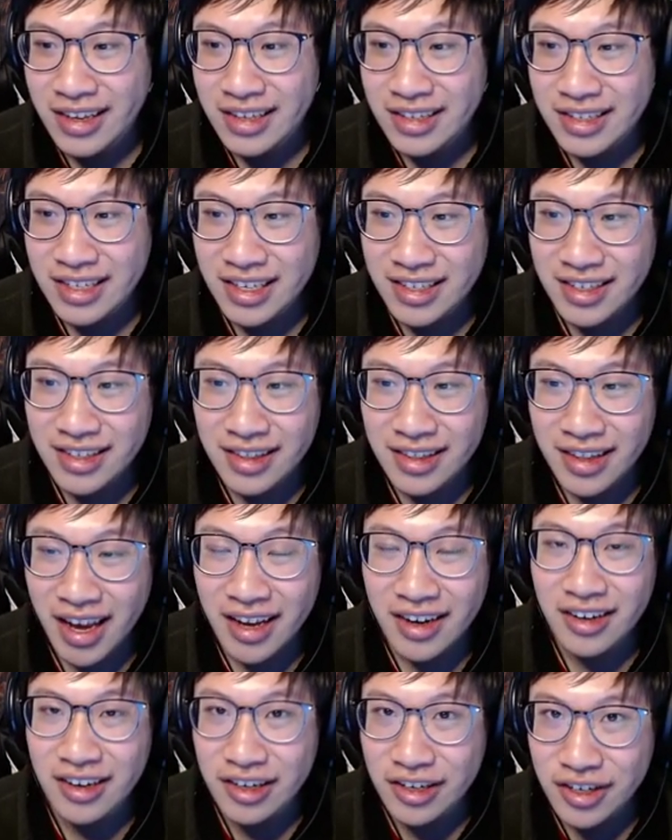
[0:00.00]
decent
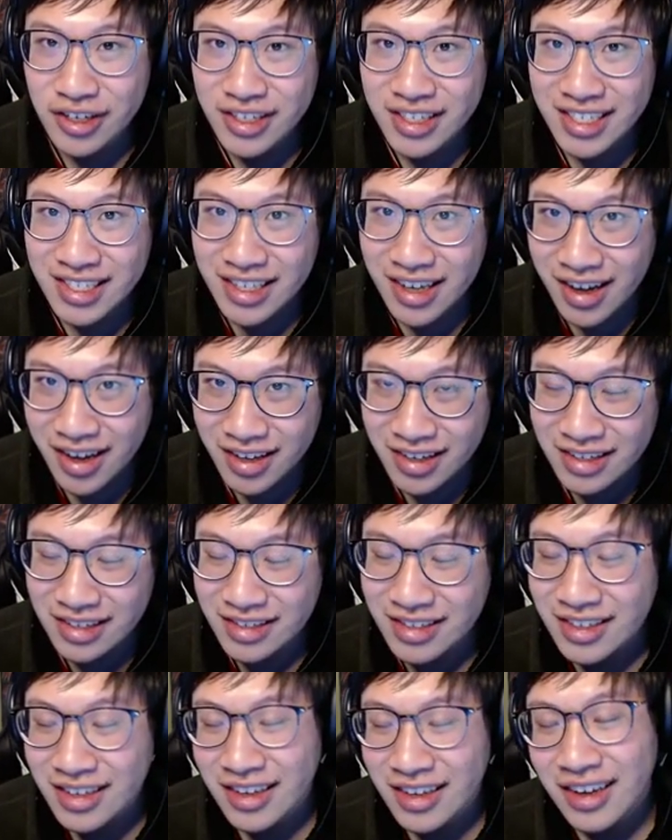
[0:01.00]
laner, good stuns,